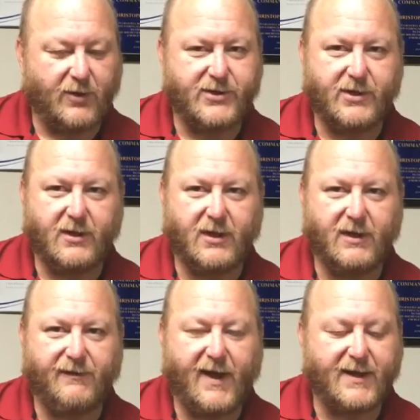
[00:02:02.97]
which it
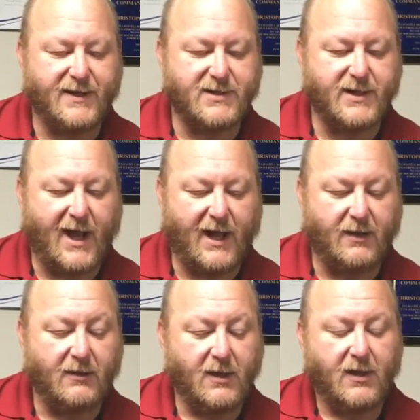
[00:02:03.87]
in fact is
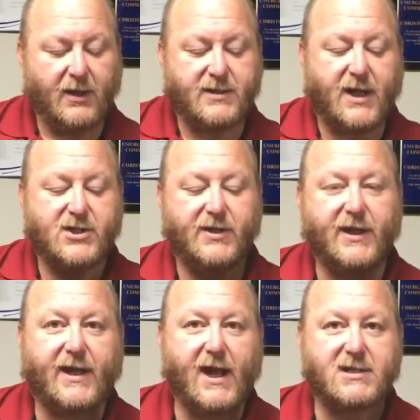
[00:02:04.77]
not. It's actually
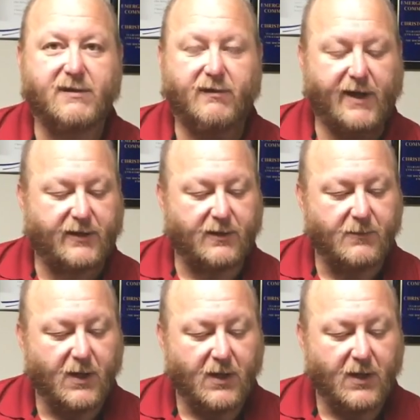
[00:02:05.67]
a gas deflector.